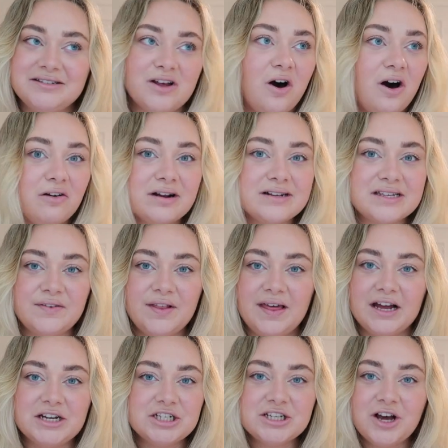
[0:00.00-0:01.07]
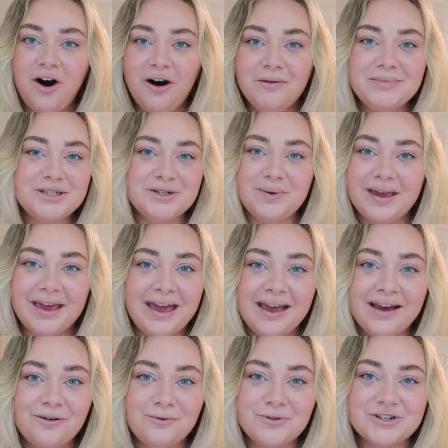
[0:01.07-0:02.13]
Zara and stuff like that, I just can't be doing
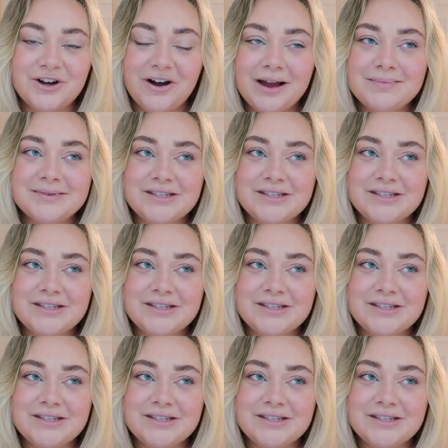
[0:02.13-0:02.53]
it all the time.